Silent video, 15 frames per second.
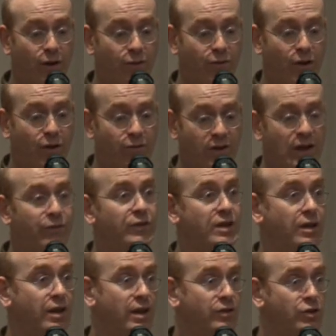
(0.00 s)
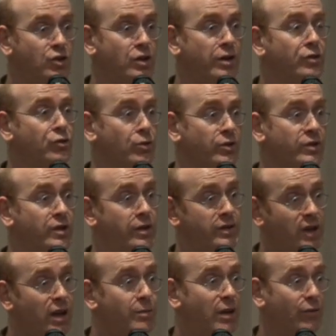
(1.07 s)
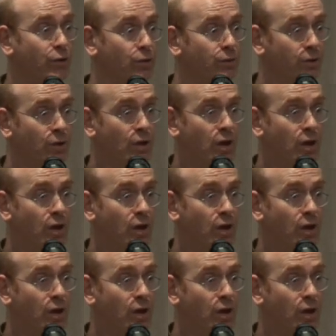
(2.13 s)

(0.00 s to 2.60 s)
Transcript: of, of lifting integer literals to the type level,